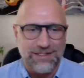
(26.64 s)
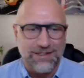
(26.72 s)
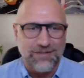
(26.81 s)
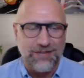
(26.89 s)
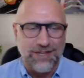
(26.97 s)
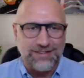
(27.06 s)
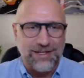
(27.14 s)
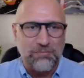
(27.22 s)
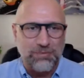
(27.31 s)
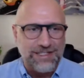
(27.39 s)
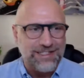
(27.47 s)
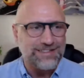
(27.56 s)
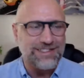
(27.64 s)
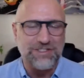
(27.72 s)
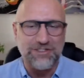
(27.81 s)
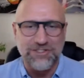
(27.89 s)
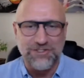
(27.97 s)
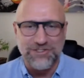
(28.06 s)
Vanessa, please
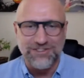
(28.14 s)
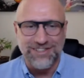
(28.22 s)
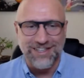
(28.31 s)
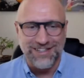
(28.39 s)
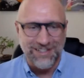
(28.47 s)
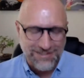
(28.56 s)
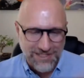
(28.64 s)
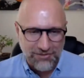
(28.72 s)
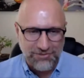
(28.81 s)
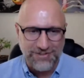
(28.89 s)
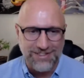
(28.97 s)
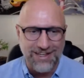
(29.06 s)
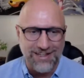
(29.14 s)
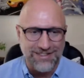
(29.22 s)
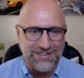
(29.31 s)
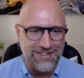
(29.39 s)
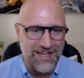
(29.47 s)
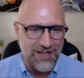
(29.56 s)
introduce yourself and tell
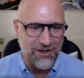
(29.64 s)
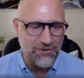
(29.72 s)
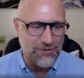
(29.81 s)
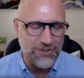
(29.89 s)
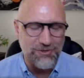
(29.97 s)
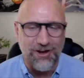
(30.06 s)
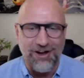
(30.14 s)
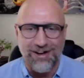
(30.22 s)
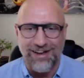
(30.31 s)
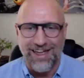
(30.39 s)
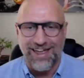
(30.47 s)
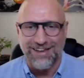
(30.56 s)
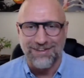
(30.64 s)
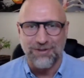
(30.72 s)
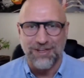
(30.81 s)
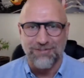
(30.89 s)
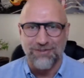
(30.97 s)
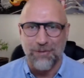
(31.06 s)
us who you are and
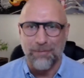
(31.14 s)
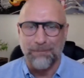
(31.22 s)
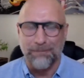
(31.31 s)
where you're from.